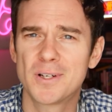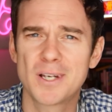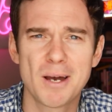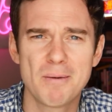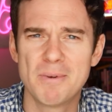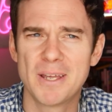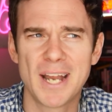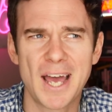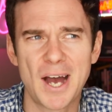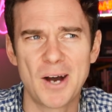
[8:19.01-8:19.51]

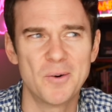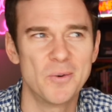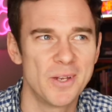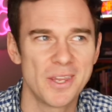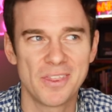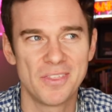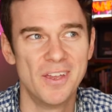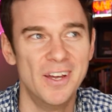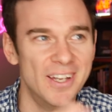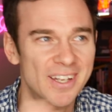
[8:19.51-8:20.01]
coming out
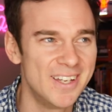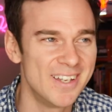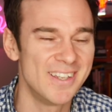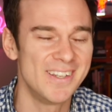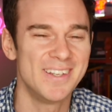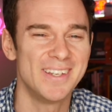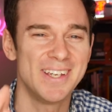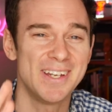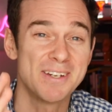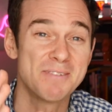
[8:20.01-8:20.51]
with
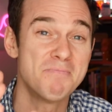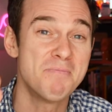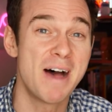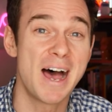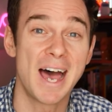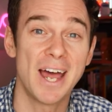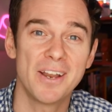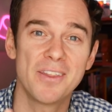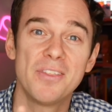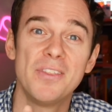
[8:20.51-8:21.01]
these
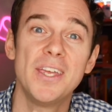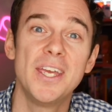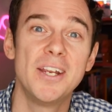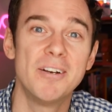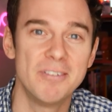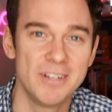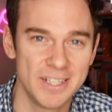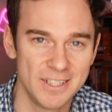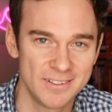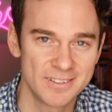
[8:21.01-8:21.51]
mad
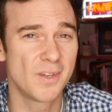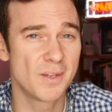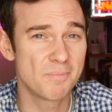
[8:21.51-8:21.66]
theories.